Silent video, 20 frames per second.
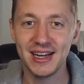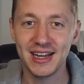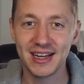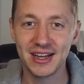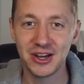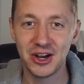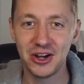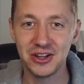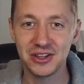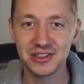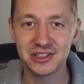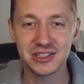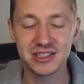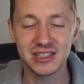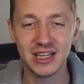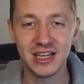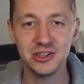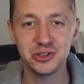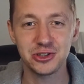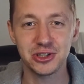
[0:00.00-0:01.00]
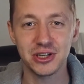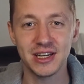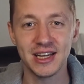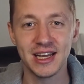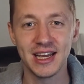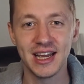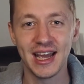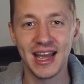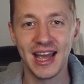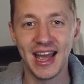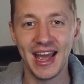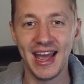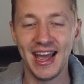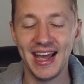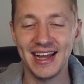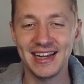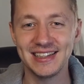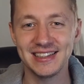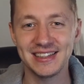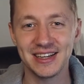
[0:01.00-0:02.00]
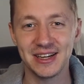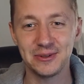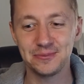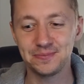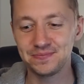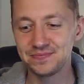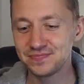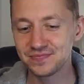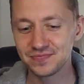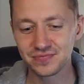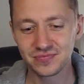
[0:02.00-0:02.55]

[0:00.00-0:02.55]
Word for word: at College Station, and um,